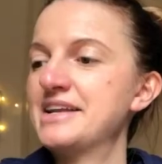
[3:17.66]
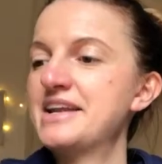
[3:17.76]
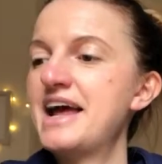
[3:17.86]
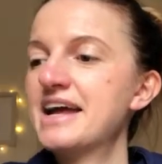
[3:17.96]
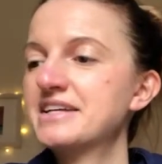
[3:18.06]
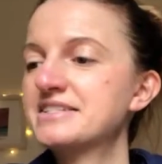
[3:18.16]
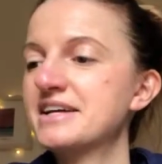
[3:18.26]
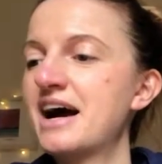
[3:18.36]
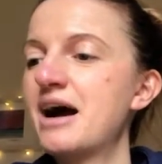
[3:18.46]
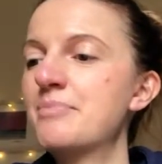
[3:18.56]

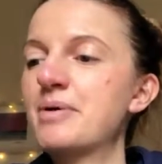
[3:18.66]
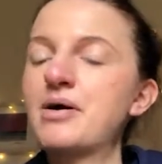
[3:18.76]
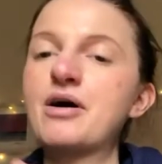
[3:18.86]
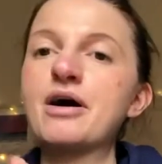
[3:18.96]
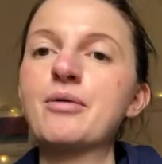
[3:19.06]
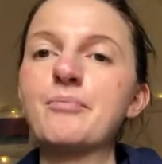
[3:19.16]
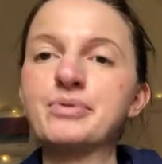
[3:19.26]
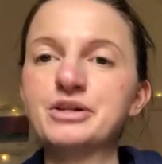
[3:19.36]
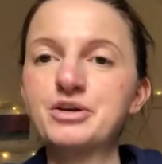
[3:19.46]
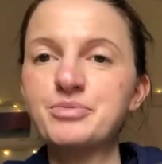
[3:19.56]
Next up are
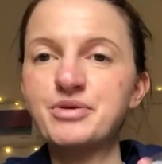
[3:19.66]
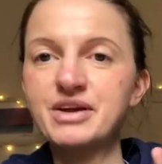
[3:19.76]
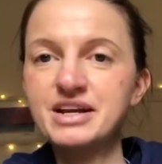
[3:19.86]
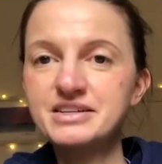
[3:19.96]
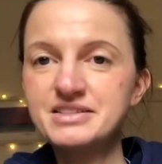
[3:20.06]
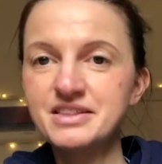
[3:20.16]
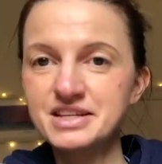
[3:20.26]
blueberries.